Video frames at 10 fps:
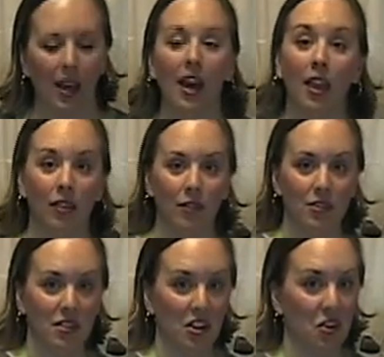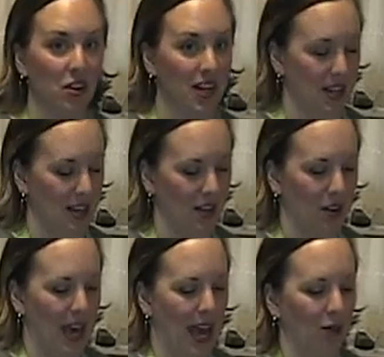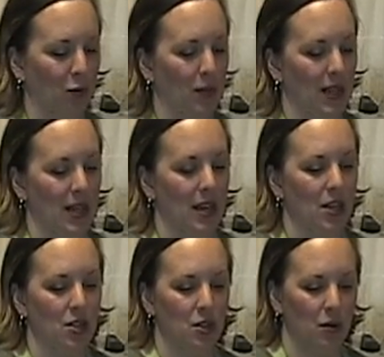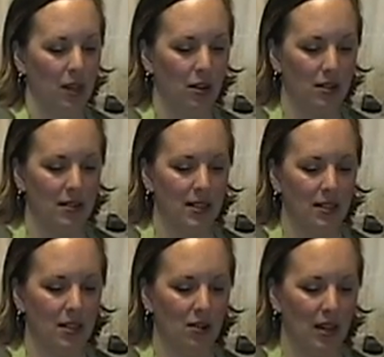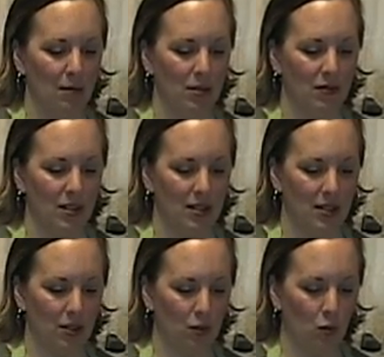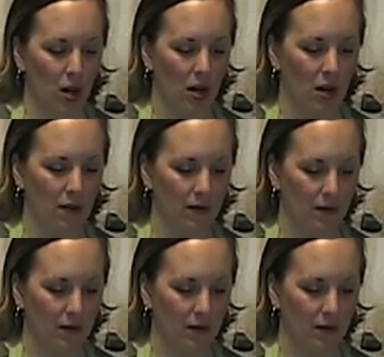And the first ingredient you'll add will be 260 grams of distilled water.